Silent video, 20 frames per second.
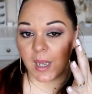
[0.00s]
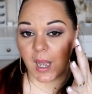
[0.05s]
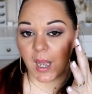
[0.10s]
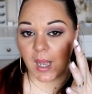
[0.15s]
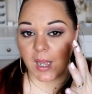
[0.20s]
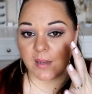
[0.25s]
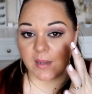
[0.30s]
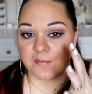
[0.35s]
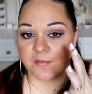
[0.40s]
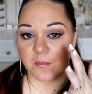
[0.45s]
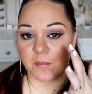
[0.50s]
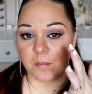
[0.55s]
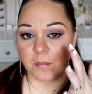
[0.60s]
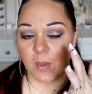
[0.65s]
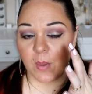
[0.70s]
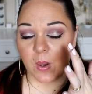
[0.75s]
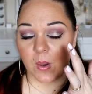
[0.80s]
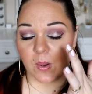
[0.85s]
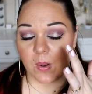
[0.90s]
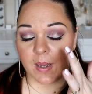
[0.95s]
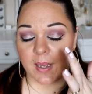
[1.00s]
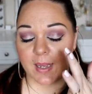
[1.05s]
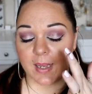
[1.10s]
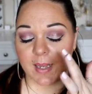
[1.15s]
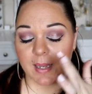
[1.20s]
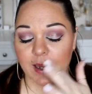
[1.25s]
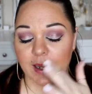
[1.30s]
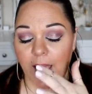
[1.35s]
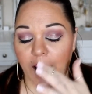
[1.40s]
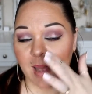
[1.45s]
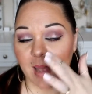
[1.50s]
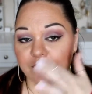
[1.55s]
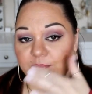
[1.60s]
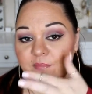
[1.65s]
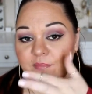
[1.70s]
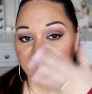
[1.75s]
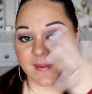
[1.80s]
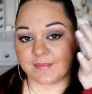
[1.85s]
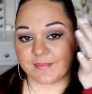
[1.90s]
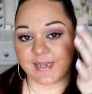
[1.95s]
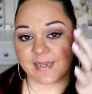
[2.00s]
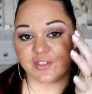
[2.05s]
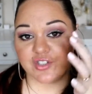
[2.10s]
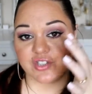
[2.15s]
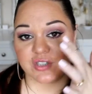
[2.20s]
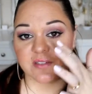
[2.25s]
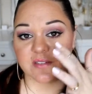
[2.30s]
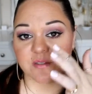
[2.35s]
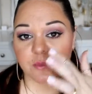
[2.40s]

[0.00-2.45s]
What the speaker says: of my foundation.